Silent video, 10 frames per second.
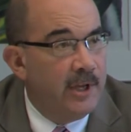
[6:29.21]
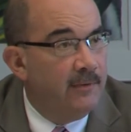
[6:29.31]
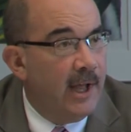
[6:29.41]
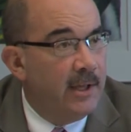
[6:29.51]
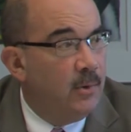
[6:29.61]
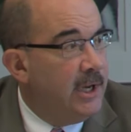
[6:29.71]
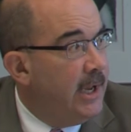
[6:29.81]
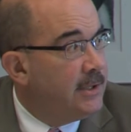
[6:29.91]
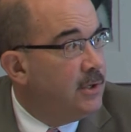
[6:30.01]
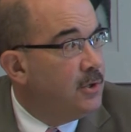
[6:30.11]
evaluate
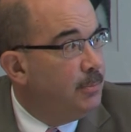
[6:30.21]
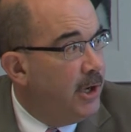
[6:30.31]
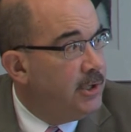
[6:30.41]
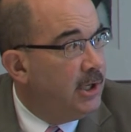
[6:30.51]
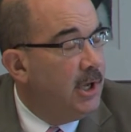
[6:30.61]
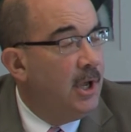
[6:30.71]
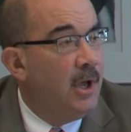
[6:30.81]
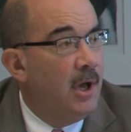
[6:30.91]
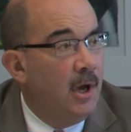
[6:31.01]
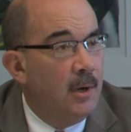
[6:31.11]
next year's budget.
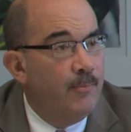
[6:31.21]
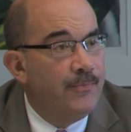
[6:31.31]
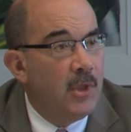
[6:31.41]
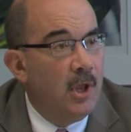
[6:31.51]
Um,